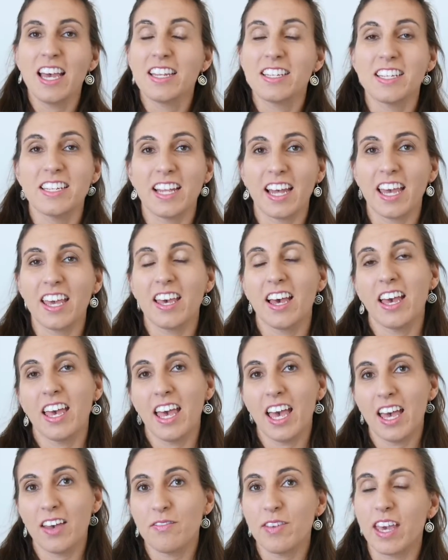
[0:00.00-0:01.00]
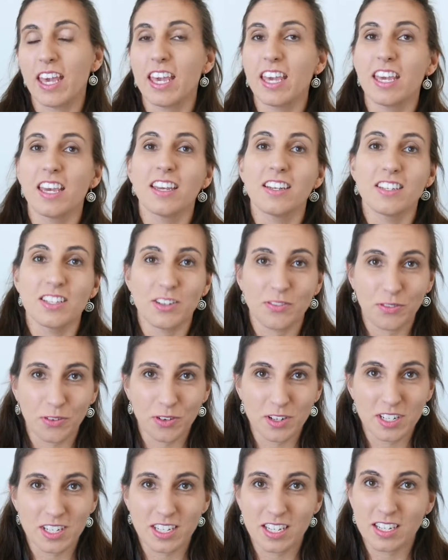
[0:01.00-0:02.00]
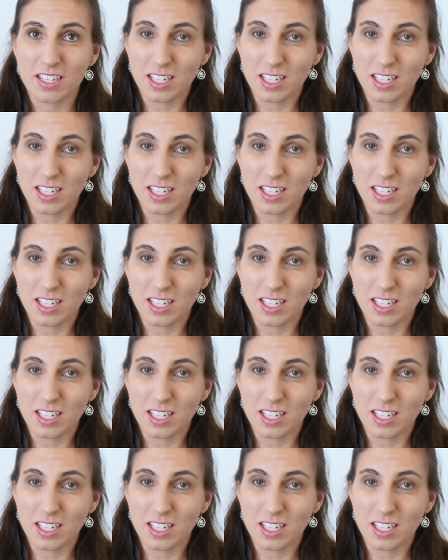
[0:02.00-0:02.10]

Today I have a different